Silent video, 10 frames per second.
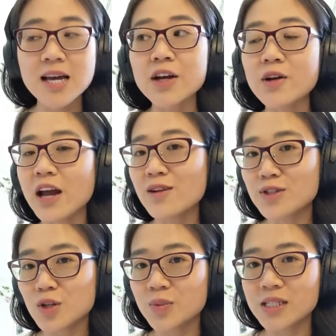I don't have a
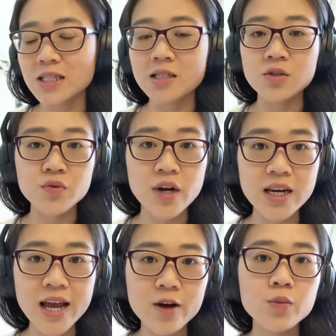topic sentence right
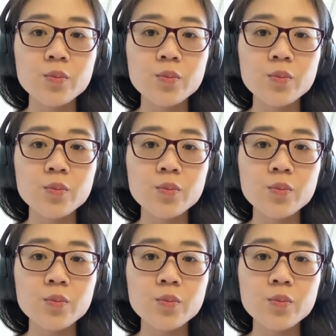now,